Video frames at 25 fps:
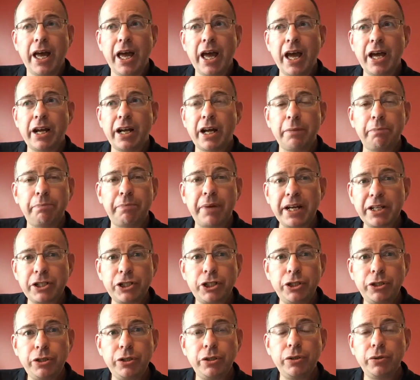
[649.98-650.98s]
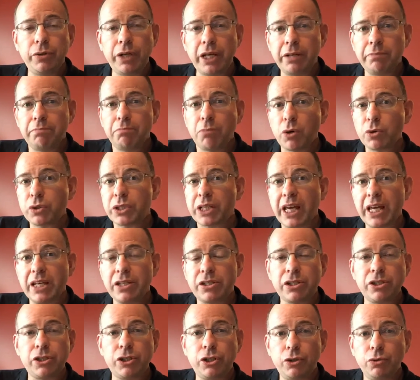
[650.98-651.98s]
And I bet you in most
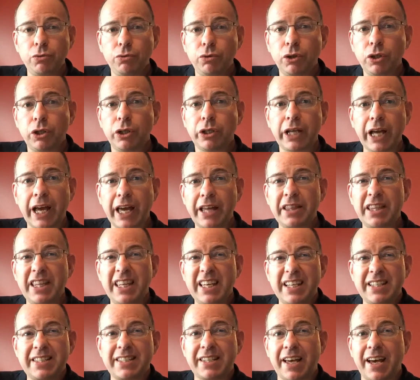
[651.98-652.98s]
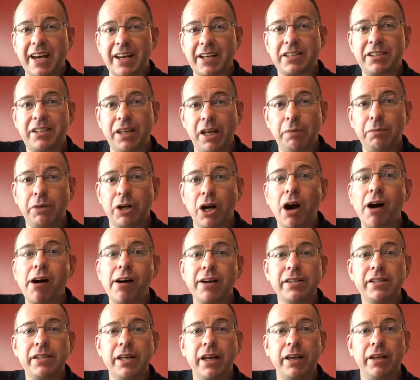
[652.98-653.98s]
cases you look and the exact same
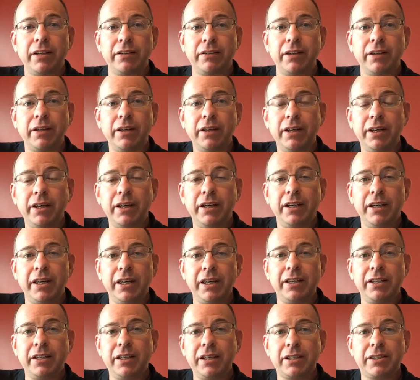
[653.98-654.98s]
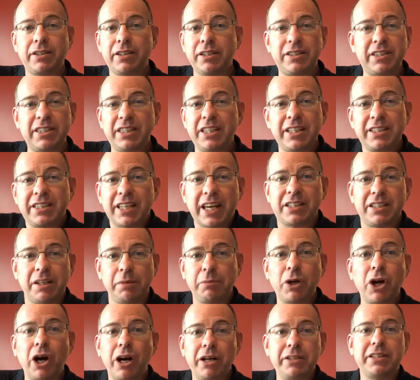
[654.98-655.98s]
content, it's the exact
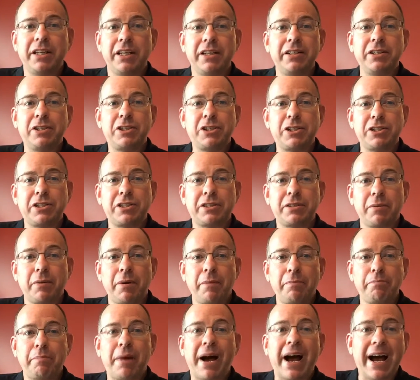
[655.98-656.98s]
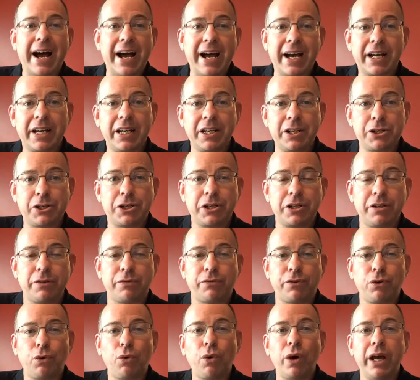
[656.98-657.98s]
same content. It's just packaged a
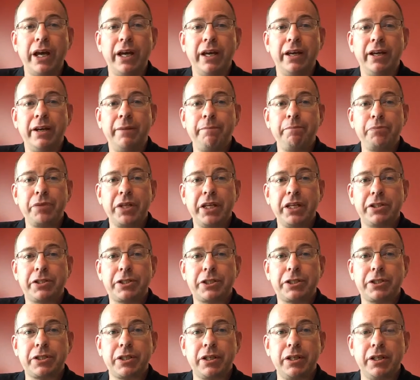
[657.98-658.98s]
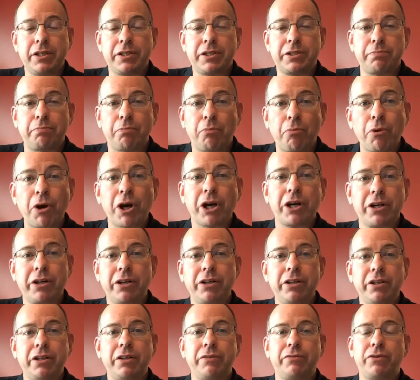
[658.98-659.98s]
different way. It's
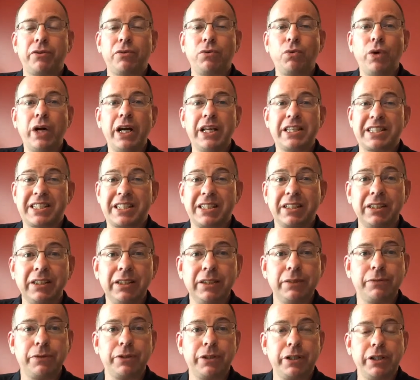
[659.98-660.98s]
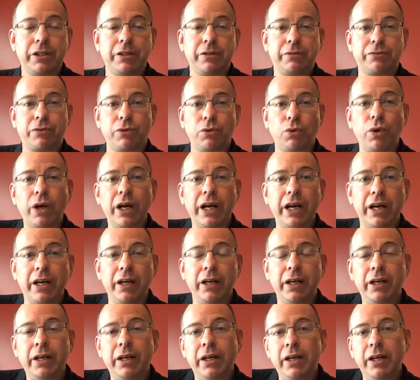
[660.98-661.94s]
marketed a different way. It's delivered a different way.